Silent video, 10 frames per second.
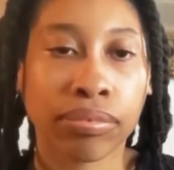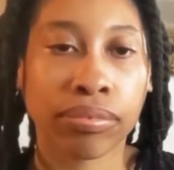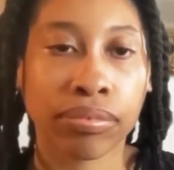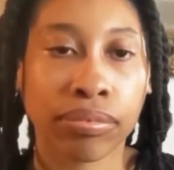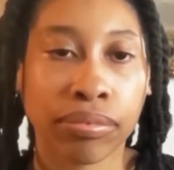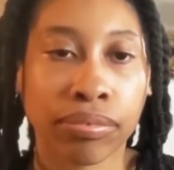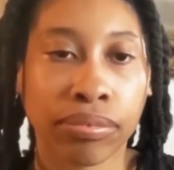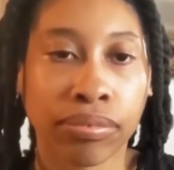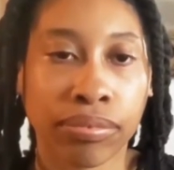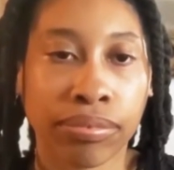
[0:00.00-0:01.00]

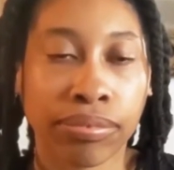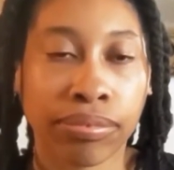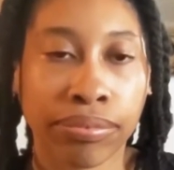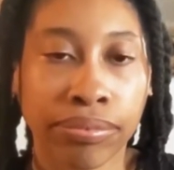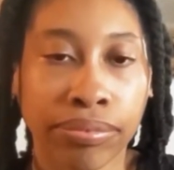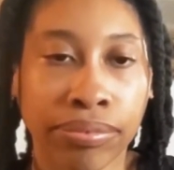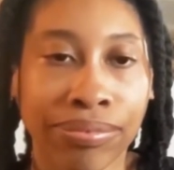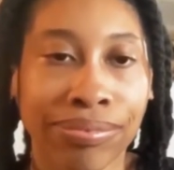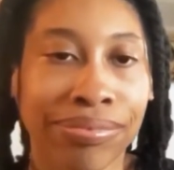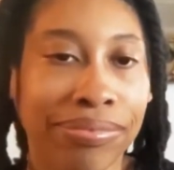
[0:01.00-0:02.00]

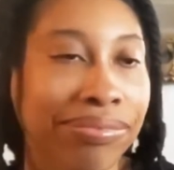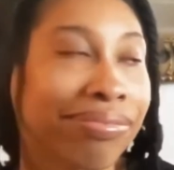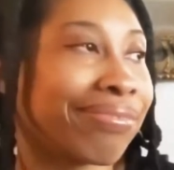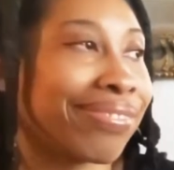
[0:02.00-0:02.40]
(silent)